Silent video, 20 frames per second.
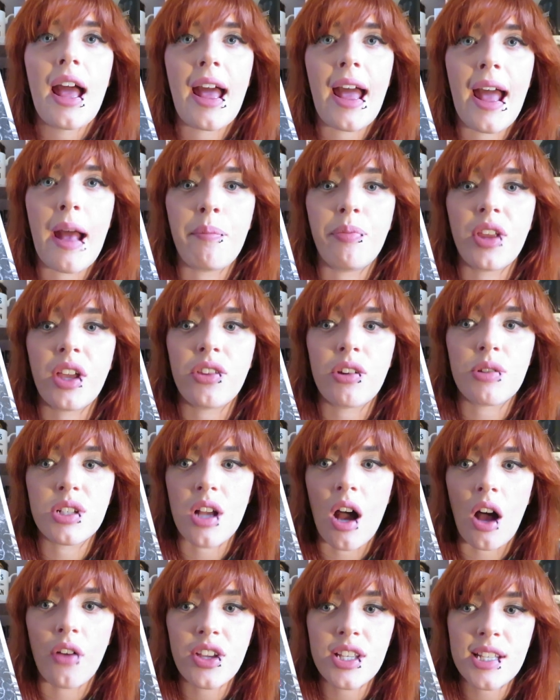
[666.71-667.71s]
And there
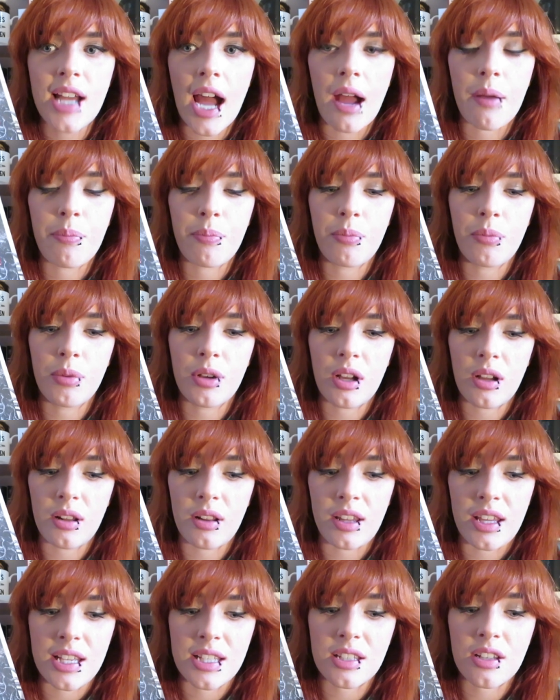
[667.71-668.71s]
was all these
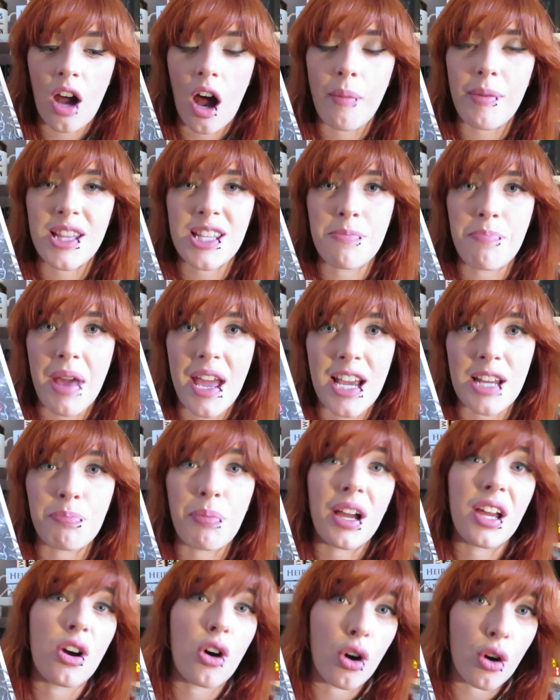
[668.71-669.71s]
comments made
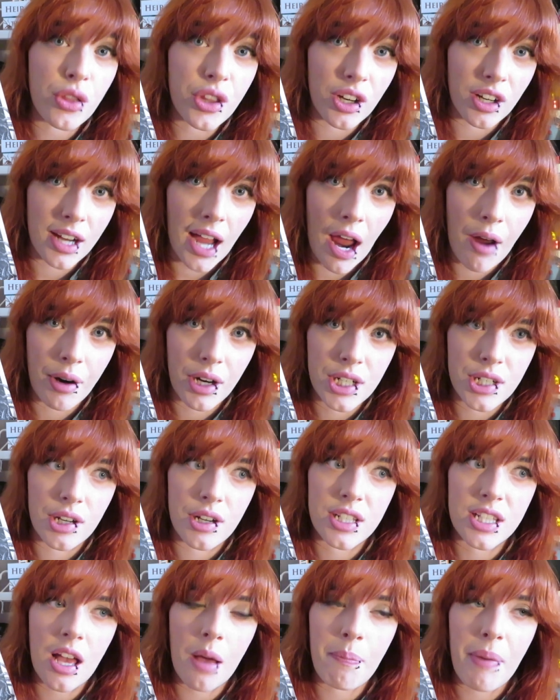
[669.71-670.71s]
by other
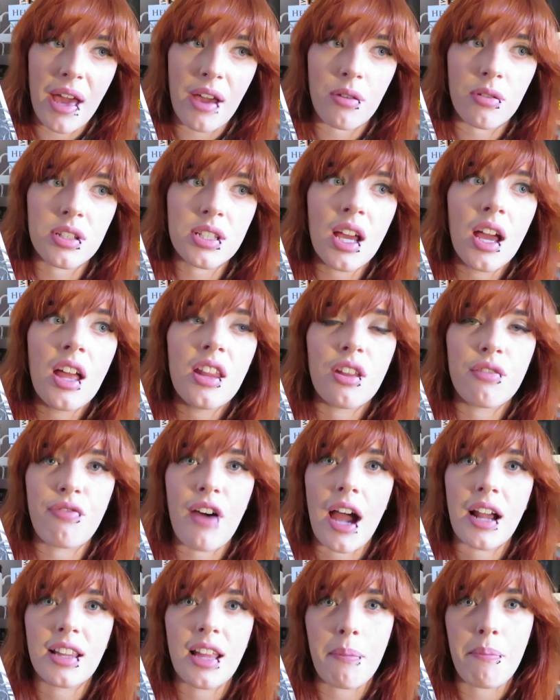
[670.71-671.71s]
characters about the
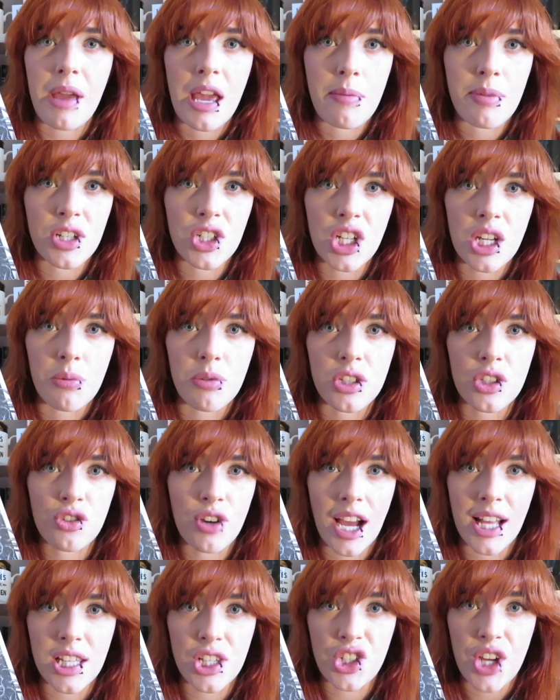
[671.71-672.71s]
fact that maybe she was
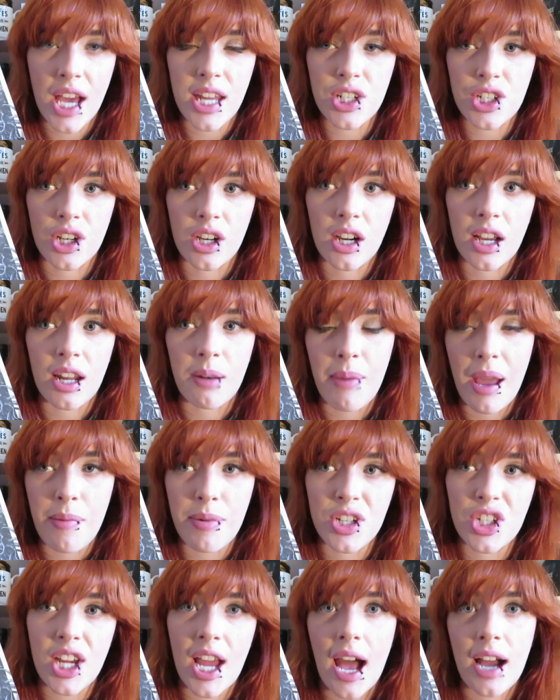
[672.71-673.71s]
transgender and
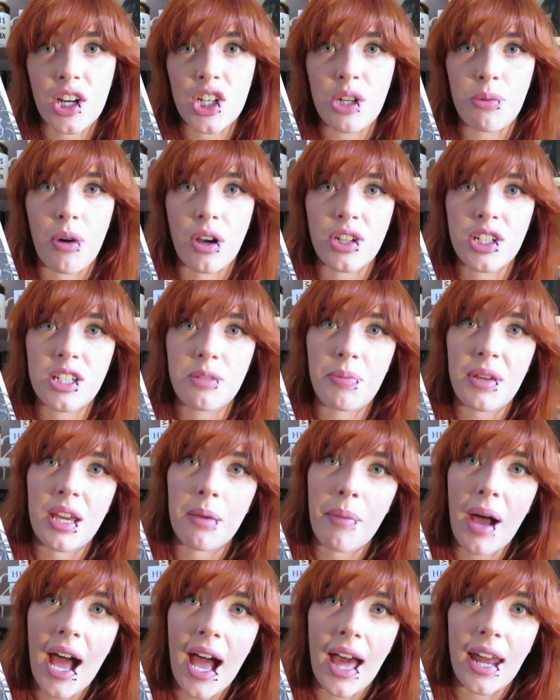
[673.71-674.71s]
maybe she actually wanted to be
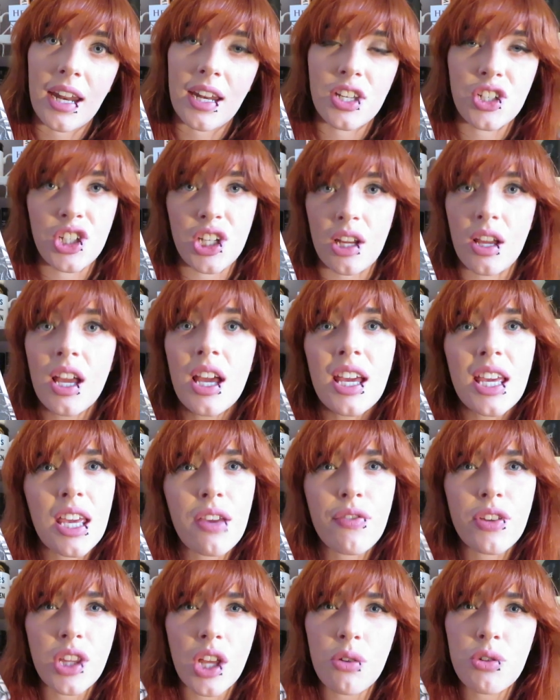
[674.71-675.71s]
a man, and she,
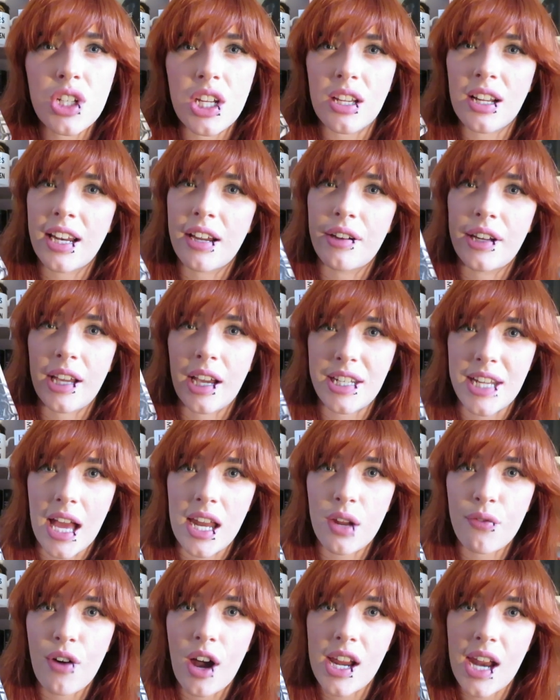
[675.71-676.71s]
even though she clearly
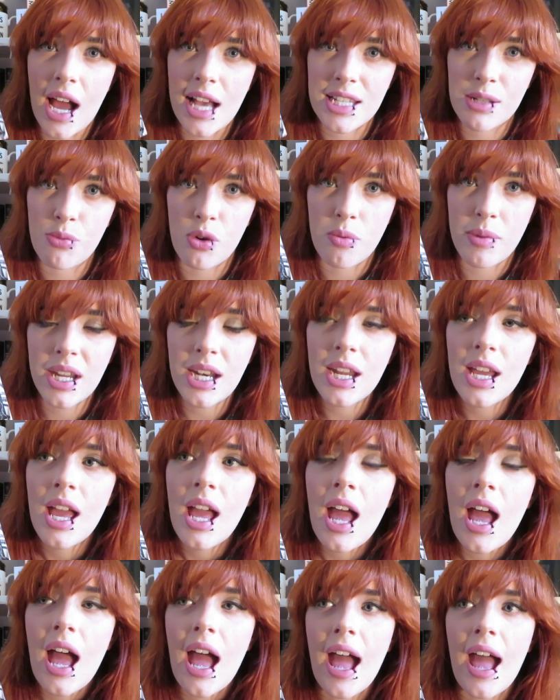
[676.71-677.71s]
identified as a woman,
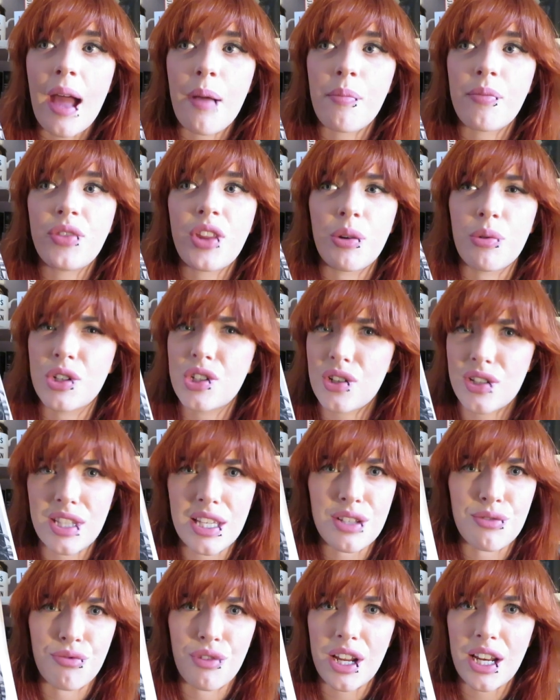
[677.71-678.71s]
there was just
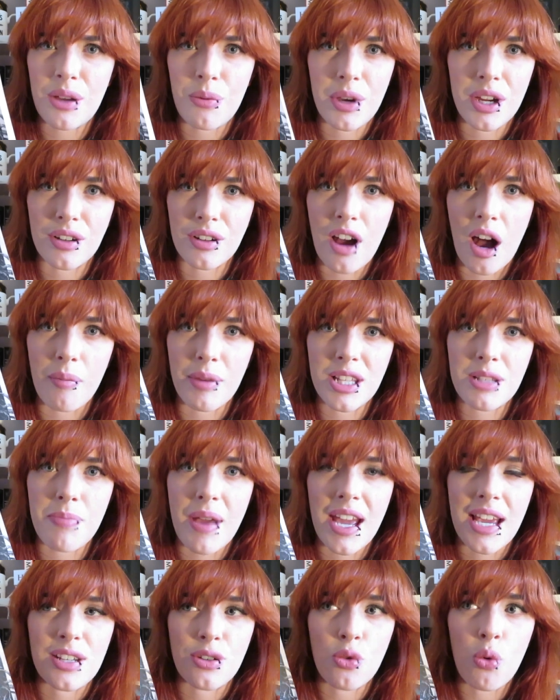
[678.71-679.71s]
these really weird comments
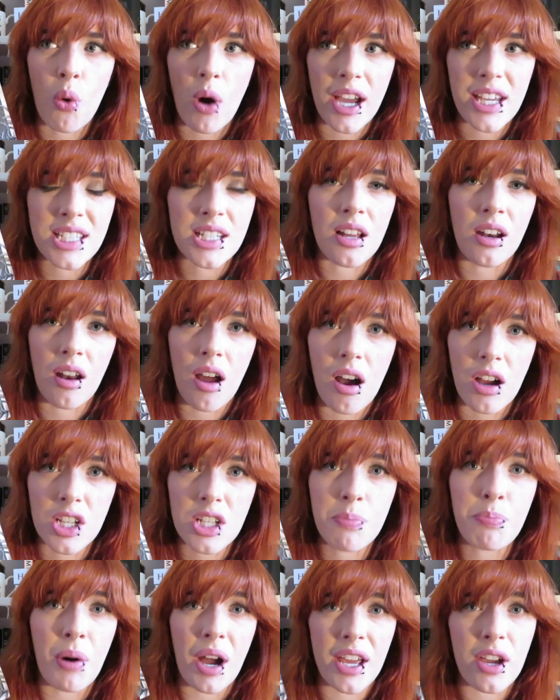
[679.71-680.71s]
made quite a
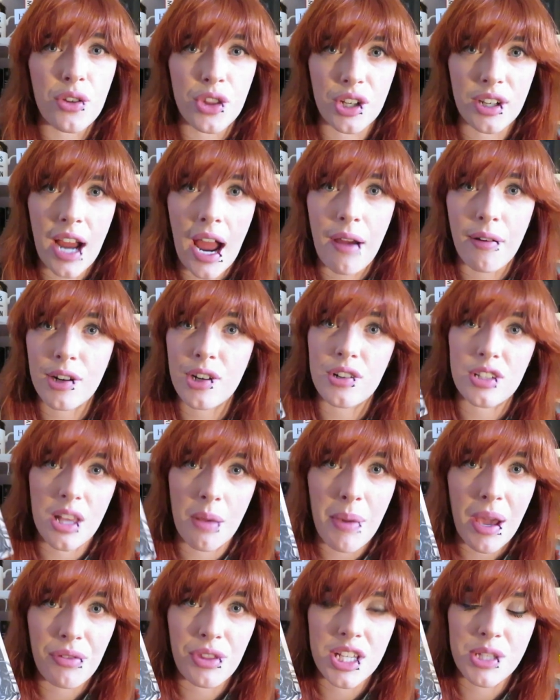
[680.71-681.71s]
lot by other characters
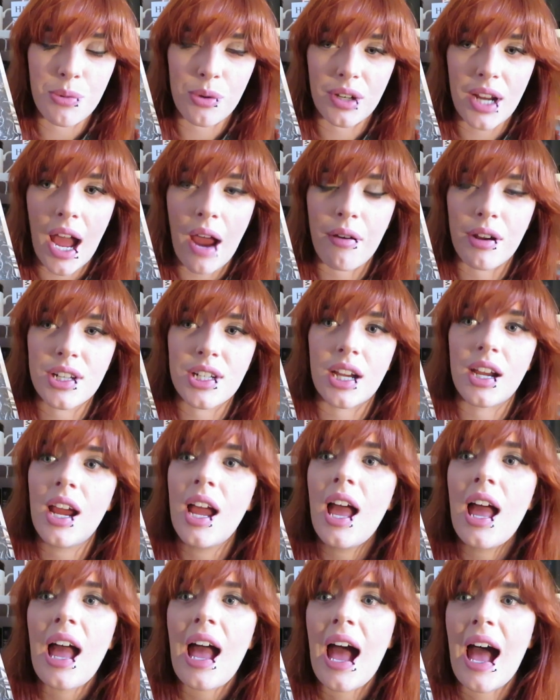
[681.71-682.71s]
about this one character,
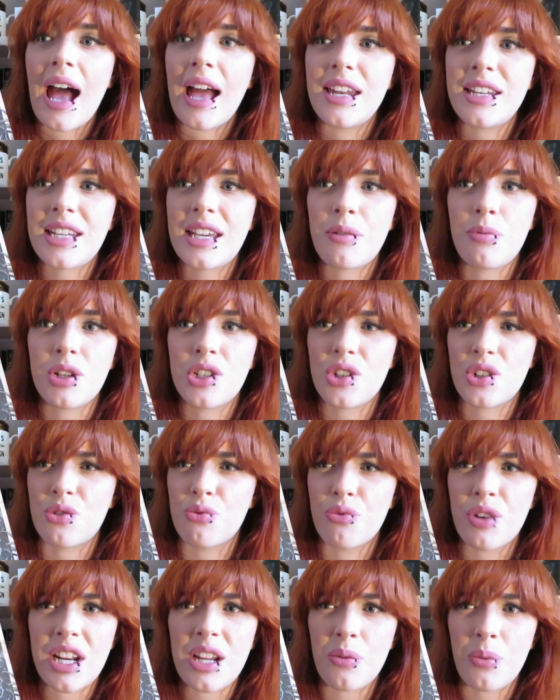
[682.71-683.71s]
and it was
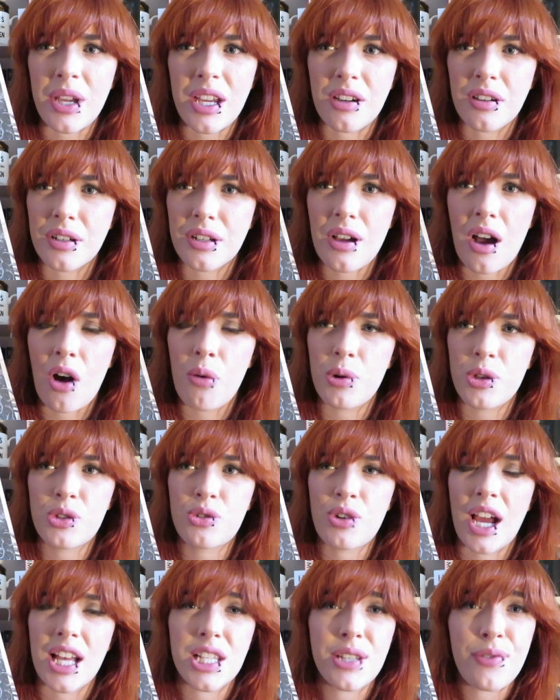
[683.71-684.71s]
just really weird,
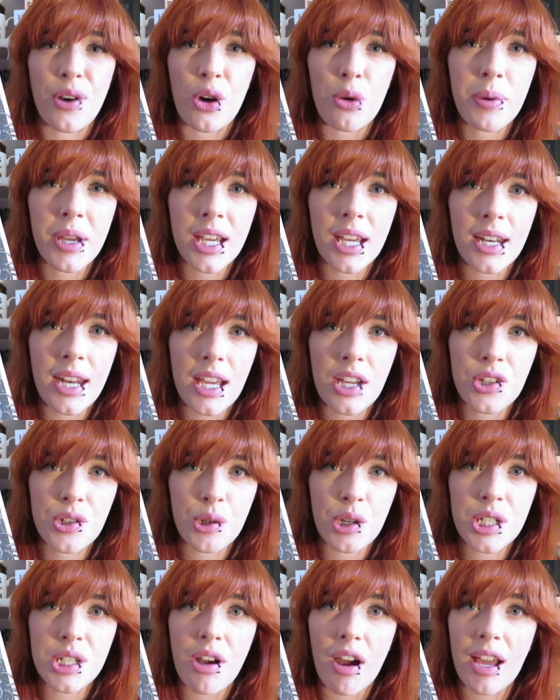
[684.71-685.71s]
almost transphobic in
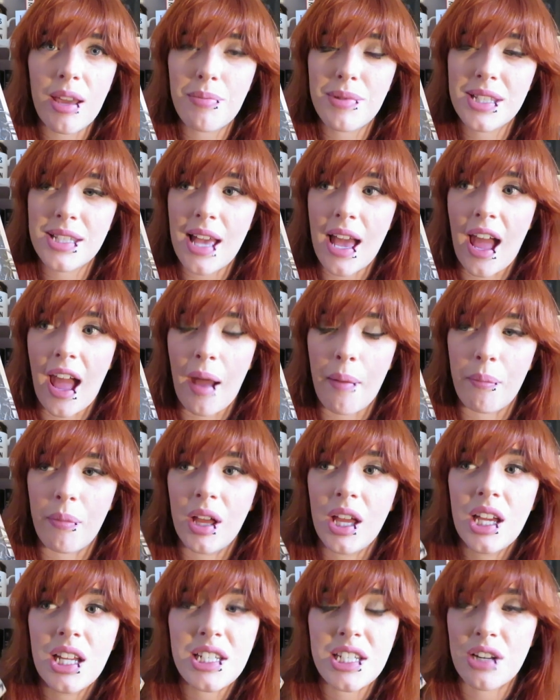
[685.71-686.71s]
nature at times.
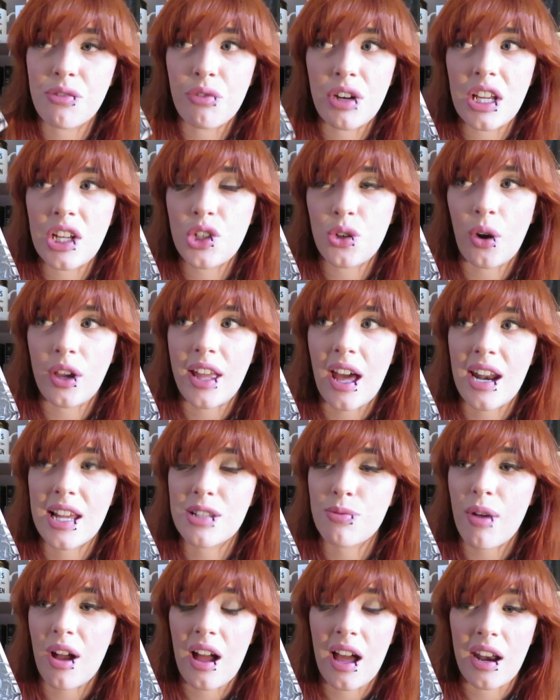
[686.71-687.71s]
Didn't really enjoy
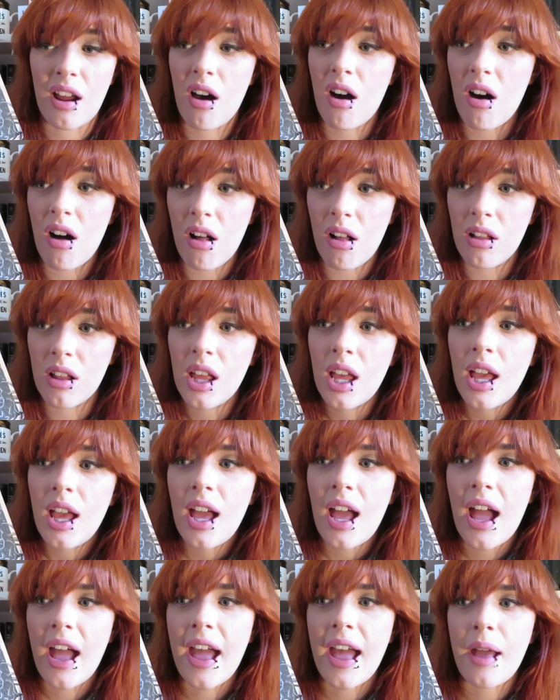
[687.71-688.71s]
that at all.
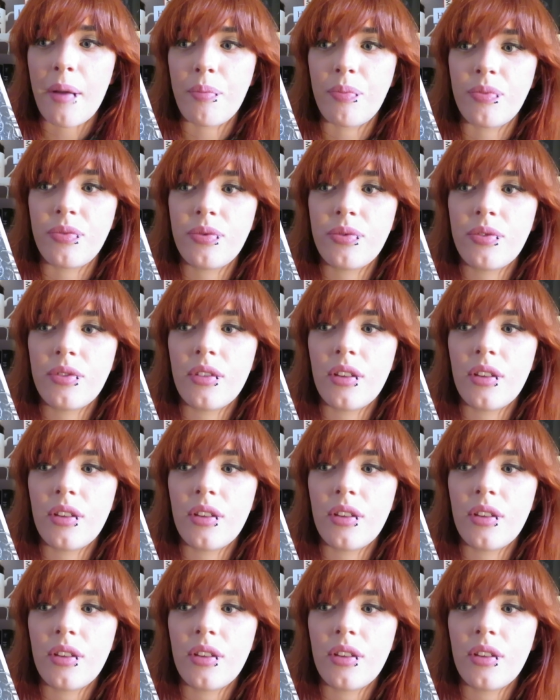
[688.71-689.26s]
The